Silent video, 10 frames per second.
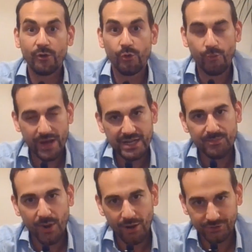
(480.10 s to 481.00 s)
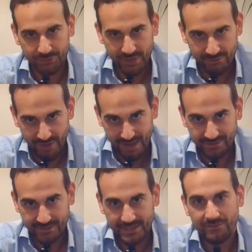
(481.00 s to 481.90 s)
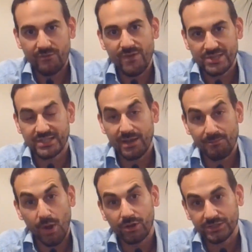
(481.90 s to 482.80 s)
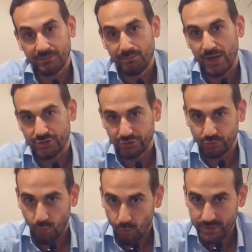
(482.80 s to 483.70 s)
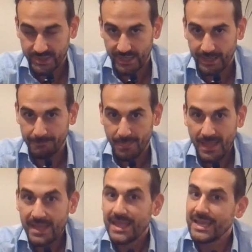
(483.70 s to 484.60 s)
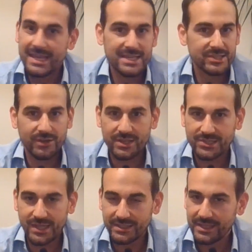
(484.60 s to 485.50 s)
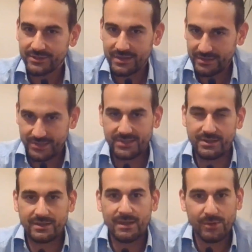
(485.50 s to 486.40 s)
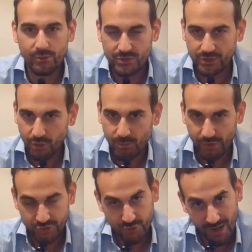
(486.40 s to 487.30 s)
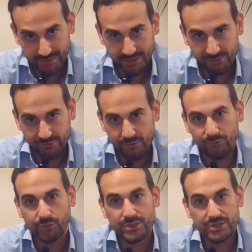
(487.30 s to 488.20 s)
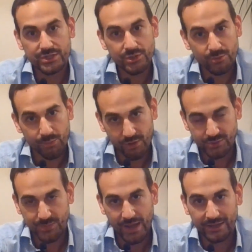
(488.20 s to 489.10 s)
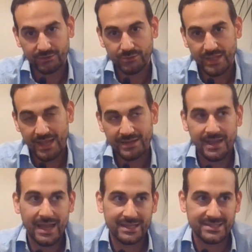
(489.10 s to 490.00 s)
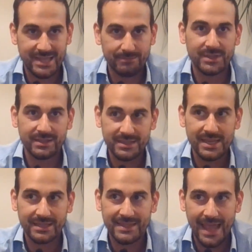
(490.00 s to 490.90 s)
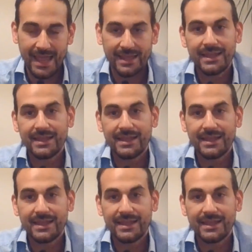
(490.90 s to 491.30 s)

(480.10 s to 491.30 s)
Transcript: already part of the event and then invested a marketing budget towards it, it's going to suddenly come across a lot more attractive for this new prospect to then accept the idea that